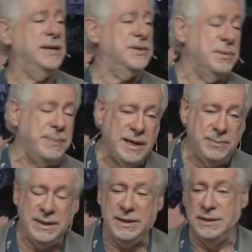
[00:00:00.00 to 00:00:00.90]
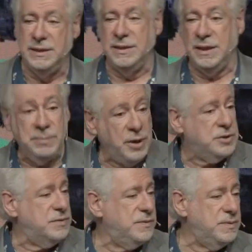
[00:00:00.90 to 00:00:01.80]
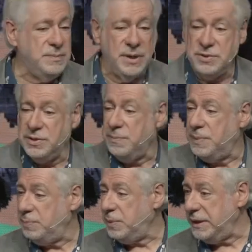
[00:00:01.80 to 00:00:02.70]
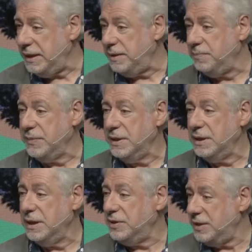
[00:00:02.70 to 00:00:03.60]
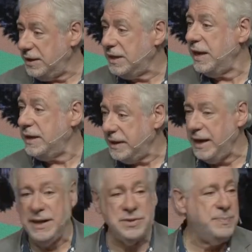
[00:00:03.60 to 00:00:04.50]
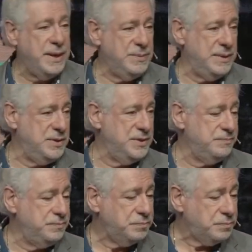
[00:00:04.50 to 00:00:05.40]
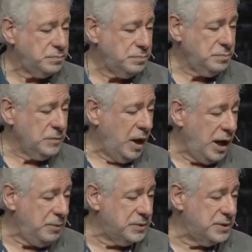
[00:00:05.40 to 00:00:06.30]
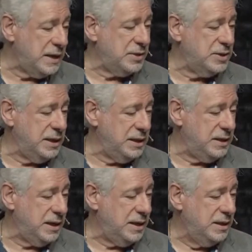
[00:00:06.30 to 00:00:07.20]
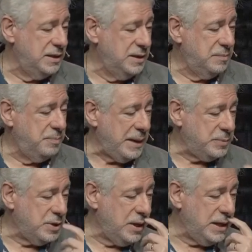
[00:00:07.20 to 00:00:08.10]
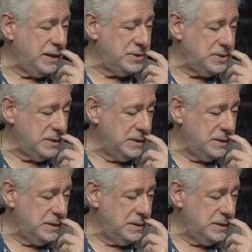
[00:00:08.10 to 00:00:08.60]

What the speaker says: as a baby. And most of the people here get dedicated as babies. I was actually baptized